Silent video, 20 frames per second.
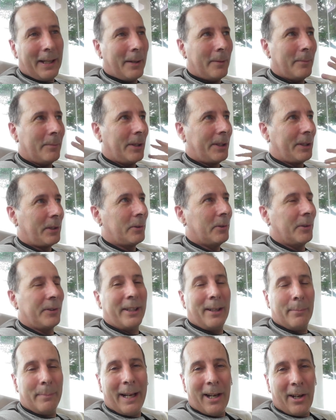what do you call it,
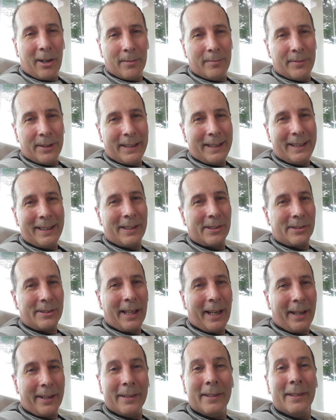the amalgam veneers
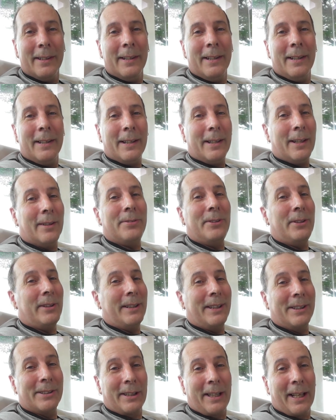done a few
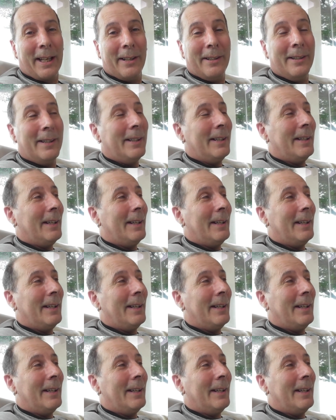years ago,